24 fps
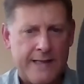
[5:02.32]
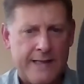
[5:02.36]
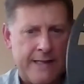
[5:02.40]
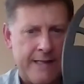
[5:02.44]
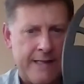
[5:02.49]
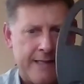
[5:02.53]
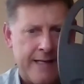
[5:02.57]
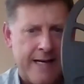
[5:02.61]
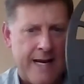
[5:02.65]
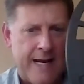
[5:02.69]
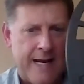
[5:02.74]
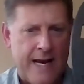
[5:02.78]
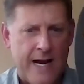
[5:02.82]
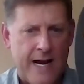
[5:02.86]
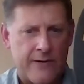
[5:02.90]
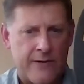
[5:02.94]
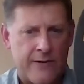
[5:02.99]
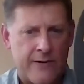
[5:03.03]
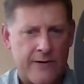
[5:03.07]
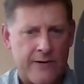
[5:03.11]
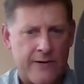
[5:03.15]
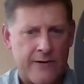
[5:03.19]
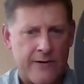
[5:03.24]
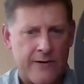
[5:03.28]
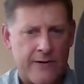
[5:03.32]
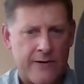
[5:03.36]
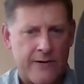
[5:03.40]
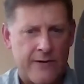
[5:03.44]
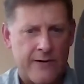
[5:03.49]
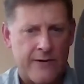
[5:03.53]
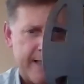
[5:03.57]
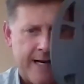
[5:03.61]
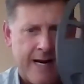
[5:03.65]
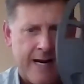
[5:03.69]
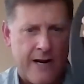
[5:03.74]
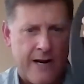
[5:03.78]
it down and backing it
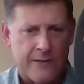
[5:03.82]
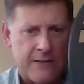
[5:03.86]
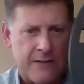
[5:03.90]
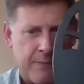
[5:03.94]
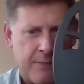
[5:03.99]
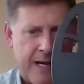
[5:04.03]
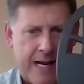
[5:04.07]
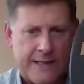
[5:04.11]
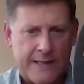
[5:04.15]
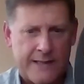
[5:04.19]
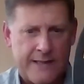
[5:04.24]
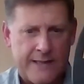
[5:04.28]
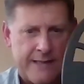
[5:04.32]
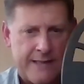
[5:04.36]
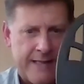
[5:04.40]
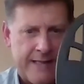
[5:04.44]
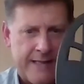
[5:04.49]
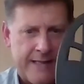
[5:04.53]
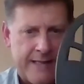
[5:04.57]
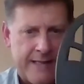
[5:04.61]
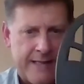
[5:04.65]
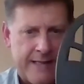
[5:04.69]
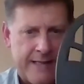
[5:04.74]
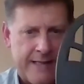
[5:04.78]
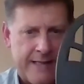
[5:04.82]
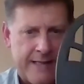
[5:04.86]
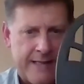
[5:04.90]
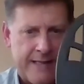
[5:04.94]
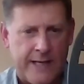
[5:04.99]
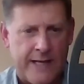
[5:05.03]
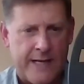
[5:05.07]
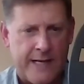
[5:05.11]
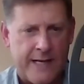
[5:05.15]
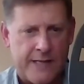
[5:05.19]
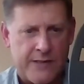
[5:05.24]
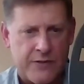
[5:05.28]
down and backing it down until it
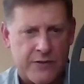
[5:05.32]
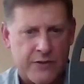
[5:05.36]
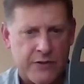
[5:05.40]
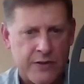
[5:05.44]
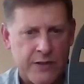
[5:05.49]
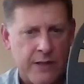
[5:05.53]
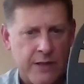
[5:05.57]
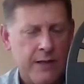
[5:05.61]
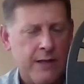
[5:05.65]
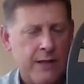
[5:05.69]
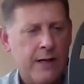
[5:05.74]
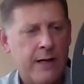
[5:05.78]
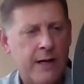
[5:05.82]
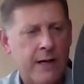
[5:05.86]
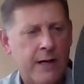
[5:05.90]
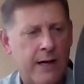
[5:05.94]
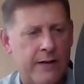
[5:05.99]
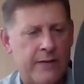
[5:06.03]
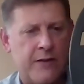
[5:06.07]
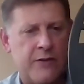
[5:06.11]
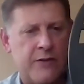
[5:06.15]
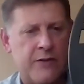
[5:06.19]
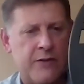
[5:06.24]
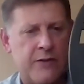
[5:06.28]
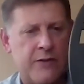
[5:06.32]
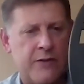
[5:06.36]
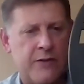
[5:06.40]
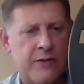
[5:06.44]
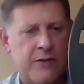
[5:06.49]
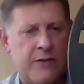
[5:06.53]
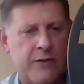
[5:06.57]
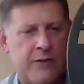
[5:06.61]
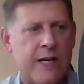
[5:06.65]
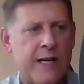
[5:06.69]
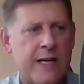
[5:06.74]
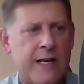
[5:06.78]
ends. And then as
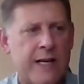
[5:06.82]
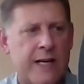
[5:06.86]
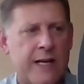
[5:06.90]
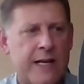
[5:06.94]
soon as it